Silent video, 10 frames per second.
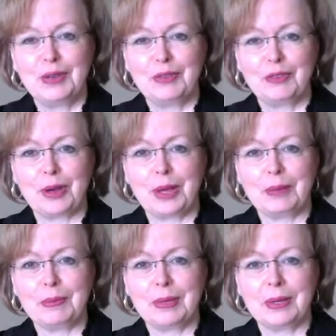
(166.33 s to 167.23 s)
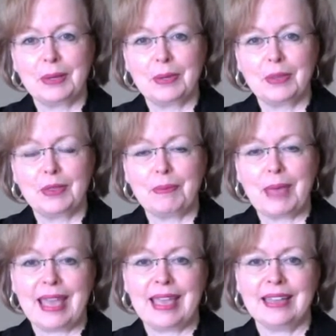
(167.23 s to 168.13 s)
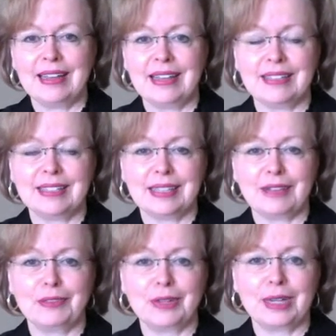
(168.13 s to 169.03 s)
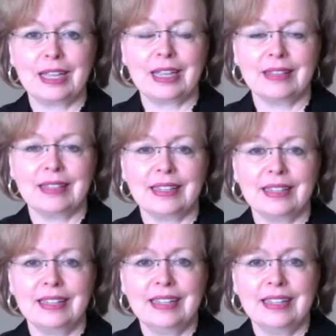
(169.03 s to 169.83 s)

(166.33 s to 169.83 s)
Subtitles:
from the pain and the suffering and the